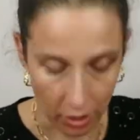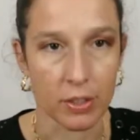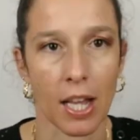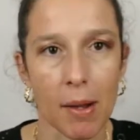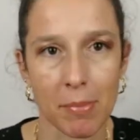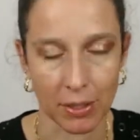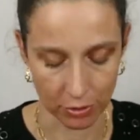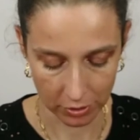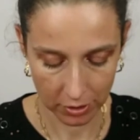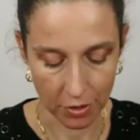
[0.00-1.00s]
on
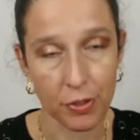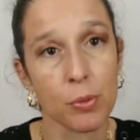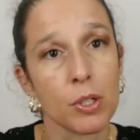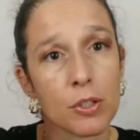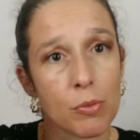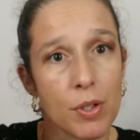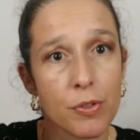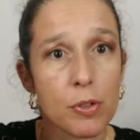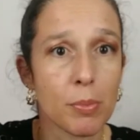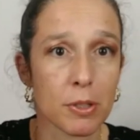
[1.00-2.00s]
Amazon. If you want a
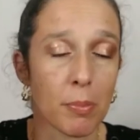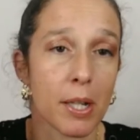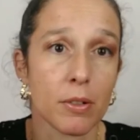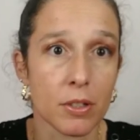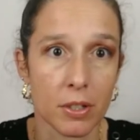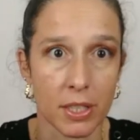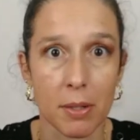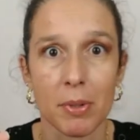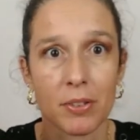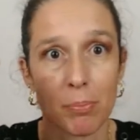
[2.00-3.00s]
review about my order on
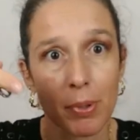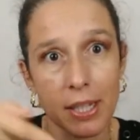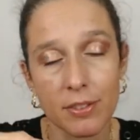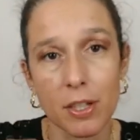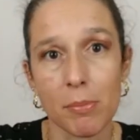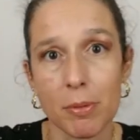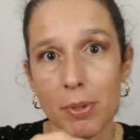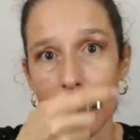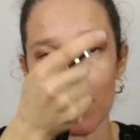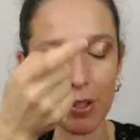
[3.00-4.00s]
Amazon, please comment
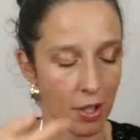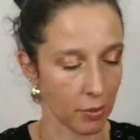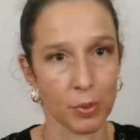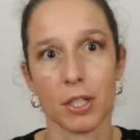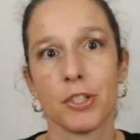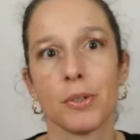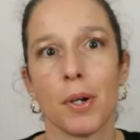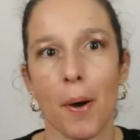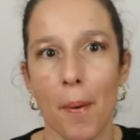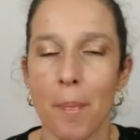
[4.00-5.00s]
below. I will
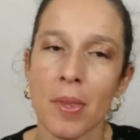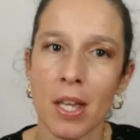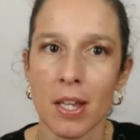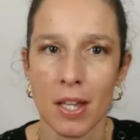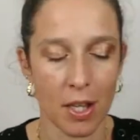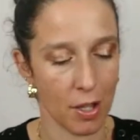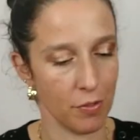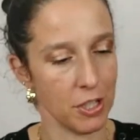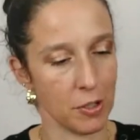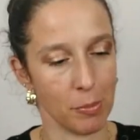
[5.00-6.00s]
do a
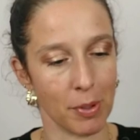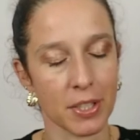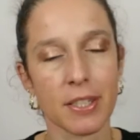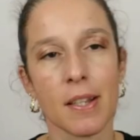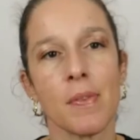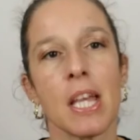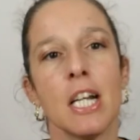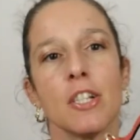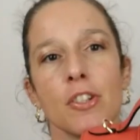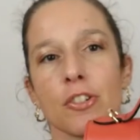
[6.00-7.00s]
video about it.
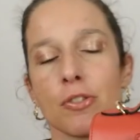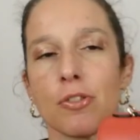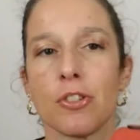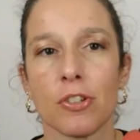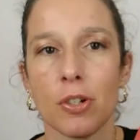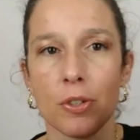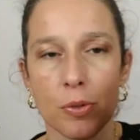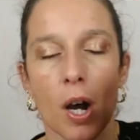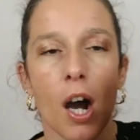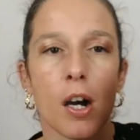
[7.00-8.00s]
Just to show
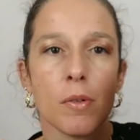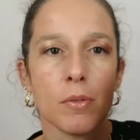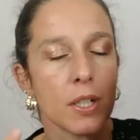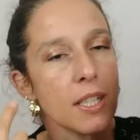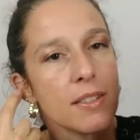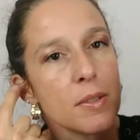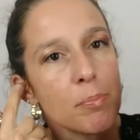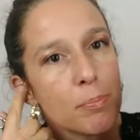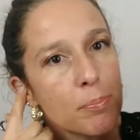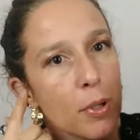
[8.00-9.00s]
you how it's
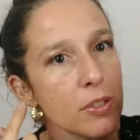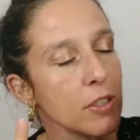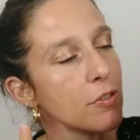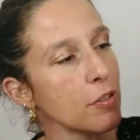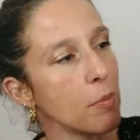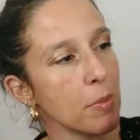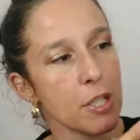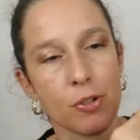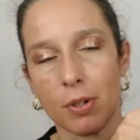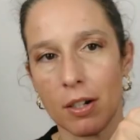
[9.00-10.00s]
important for
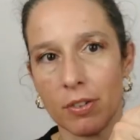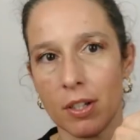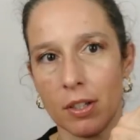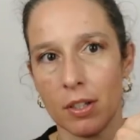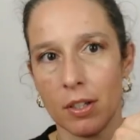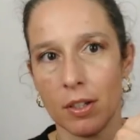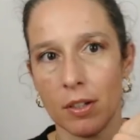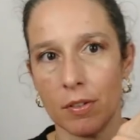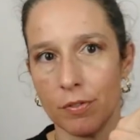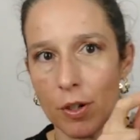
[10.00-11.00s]
me to have
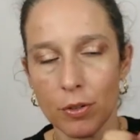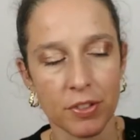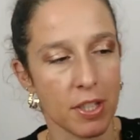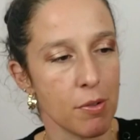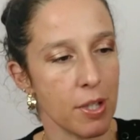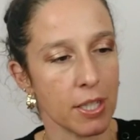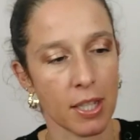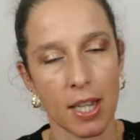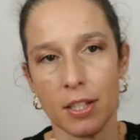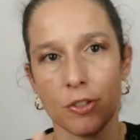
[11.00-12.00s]
both
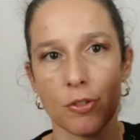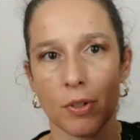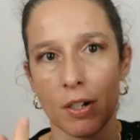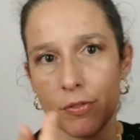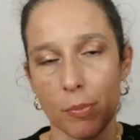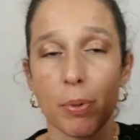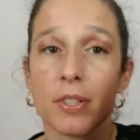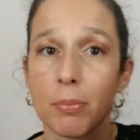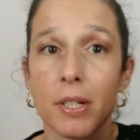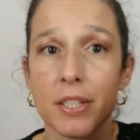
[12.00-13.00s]
D-ring and to have the
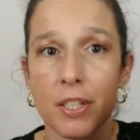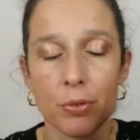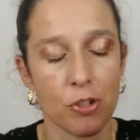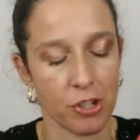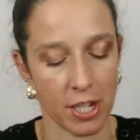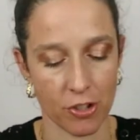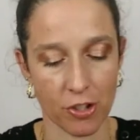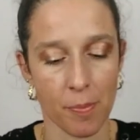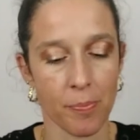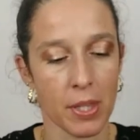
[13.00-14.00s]
possibility to change.